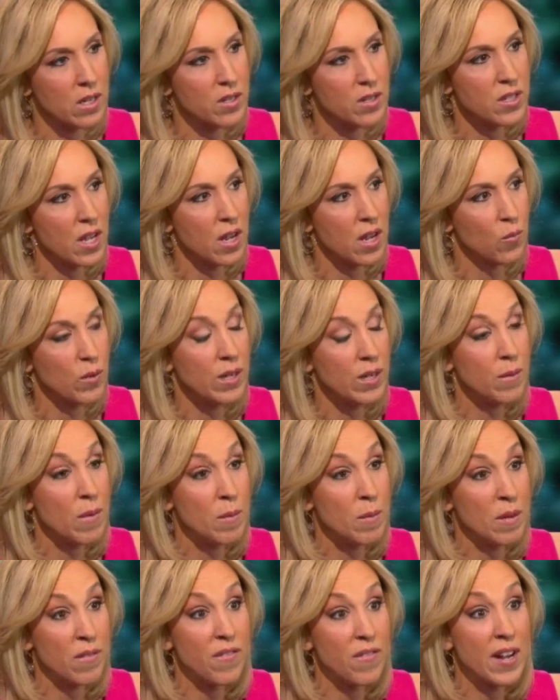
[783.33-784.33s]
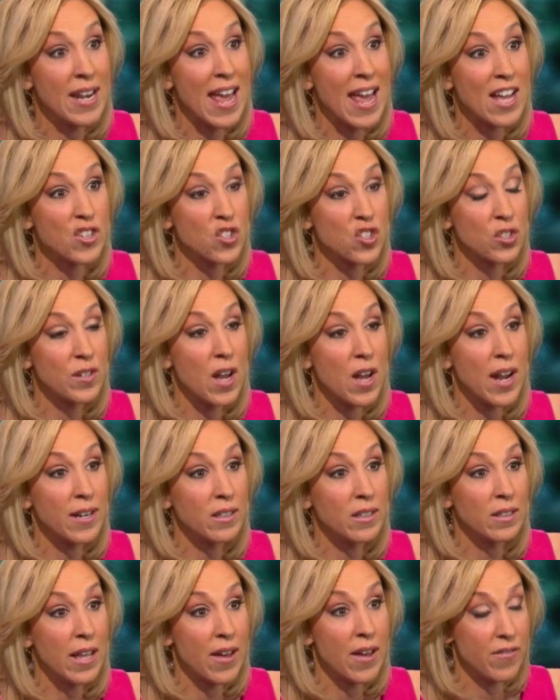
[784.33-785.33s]
and he said we need maybe a financial
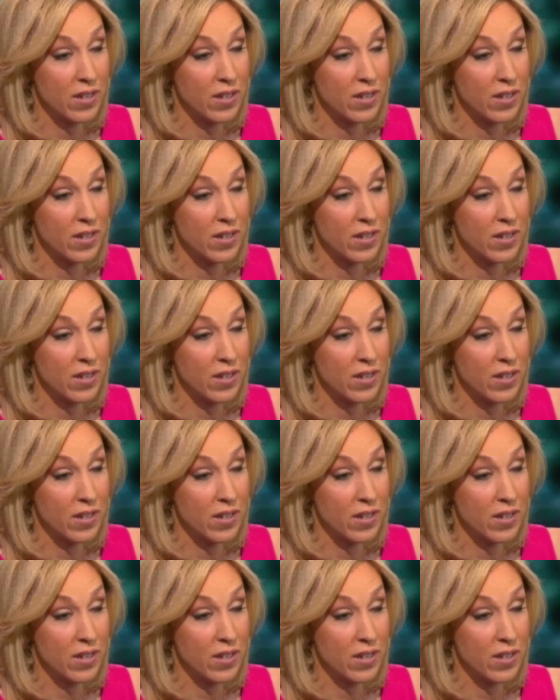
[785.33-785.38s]
9/11